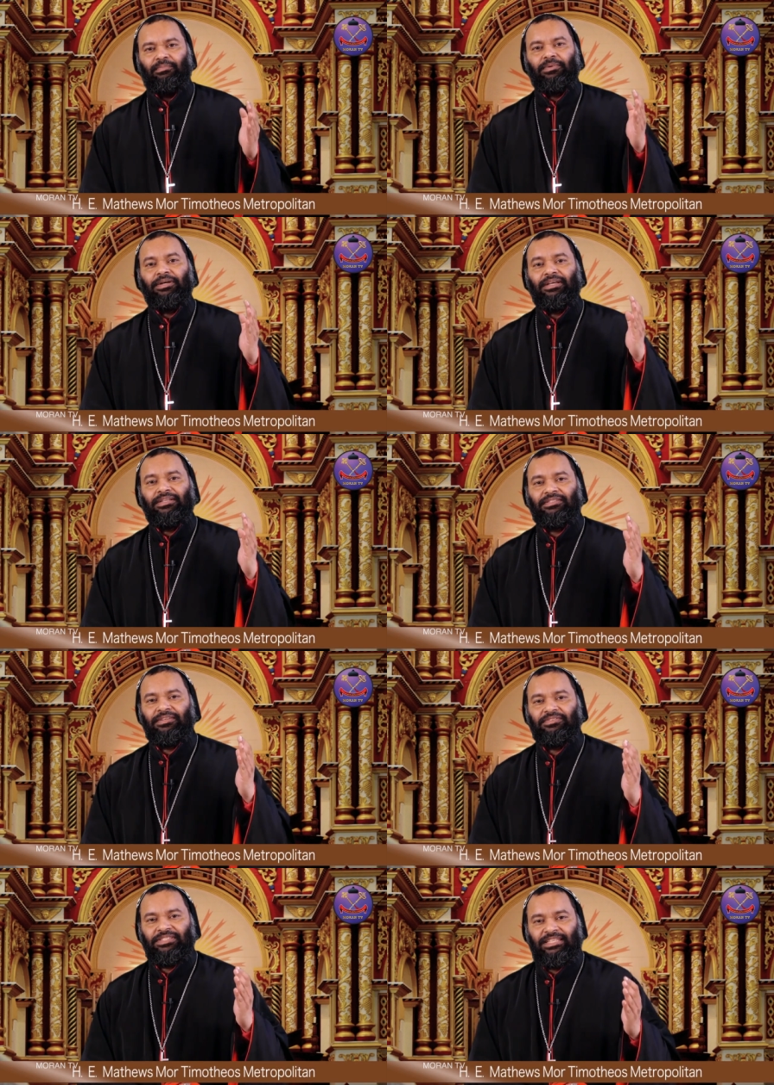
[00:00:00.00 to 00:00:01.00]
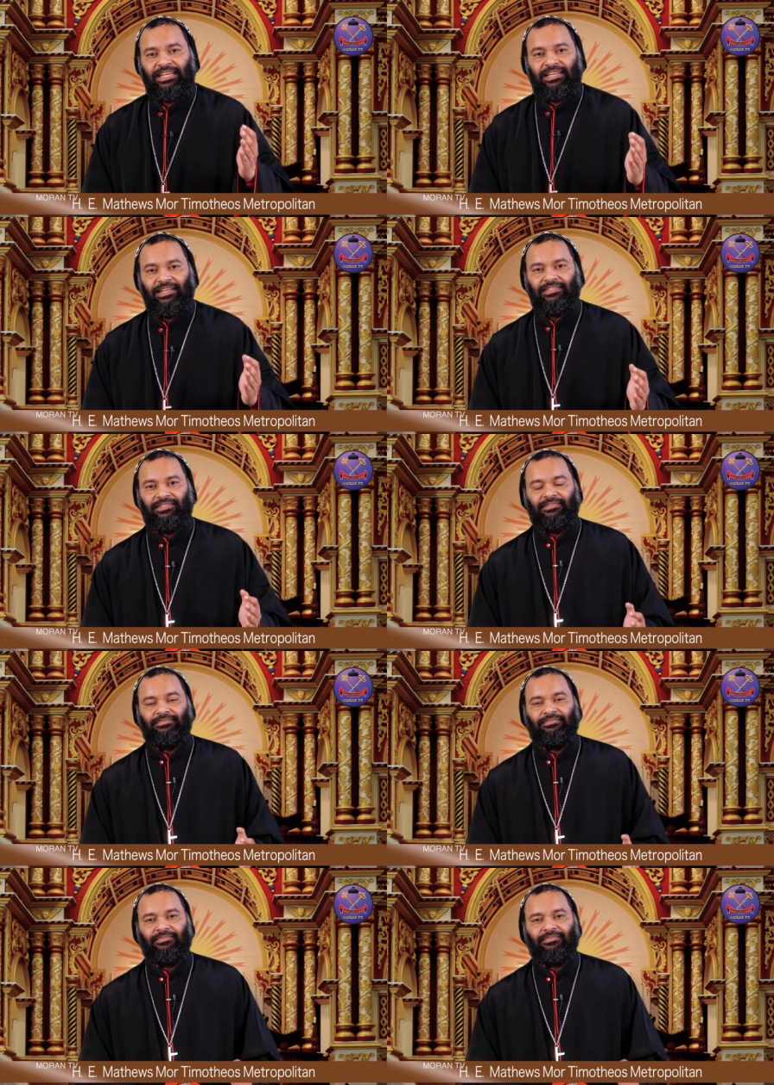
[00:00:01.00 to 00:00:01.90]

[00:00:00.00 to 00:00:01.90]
burdens of sickness,